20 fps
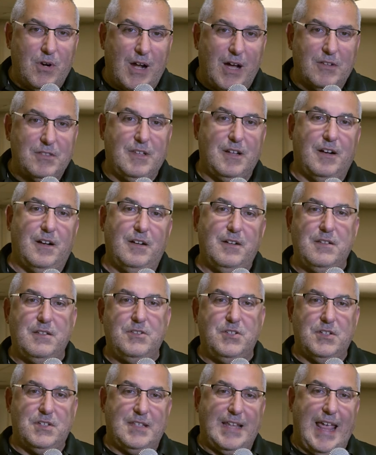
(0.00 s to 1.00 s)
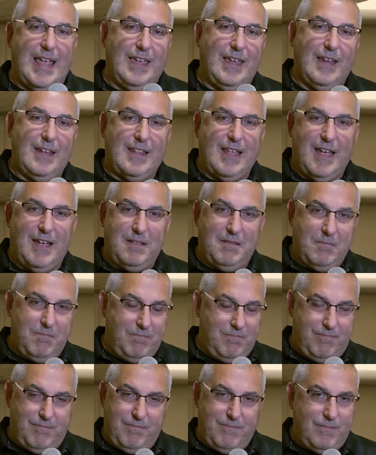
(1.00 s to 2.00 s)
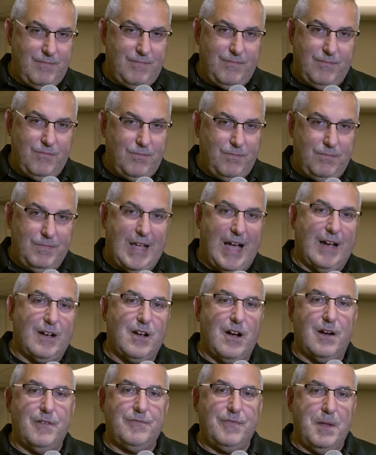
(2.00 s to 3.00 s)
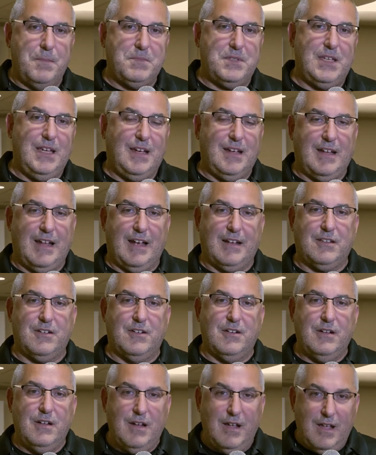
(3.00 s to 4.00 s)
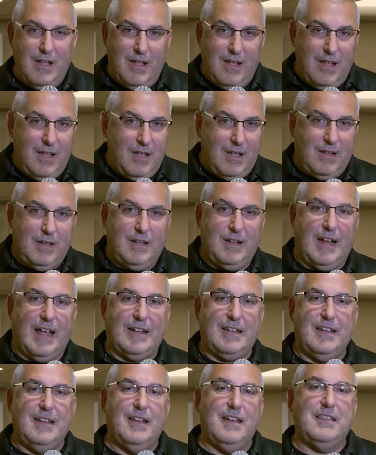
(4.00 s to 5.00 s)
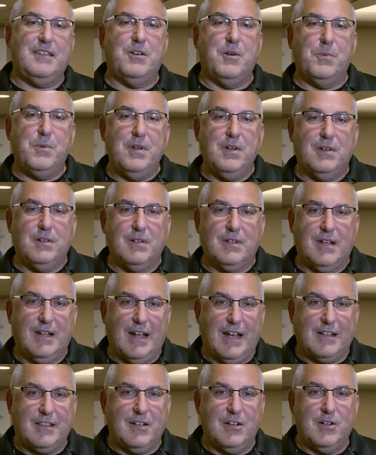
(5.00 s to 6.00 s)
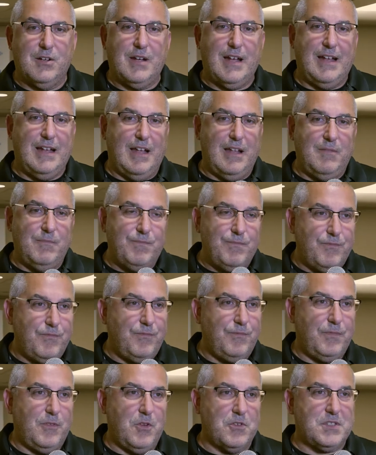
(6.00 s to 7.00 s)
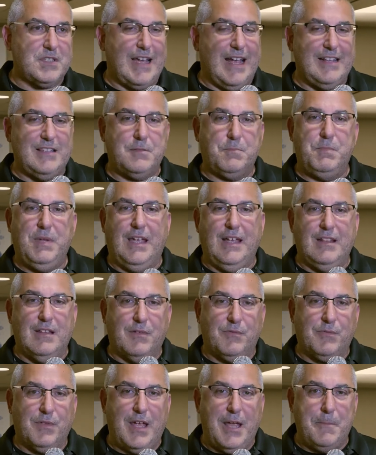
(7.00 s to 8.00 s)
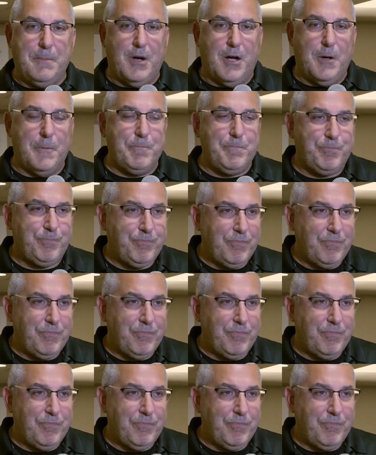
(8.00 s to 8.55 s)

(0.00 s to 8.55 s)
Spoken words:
are out there just taking that knockoff MC connector, connecting it to a real connector, and then those sites begin to flame up.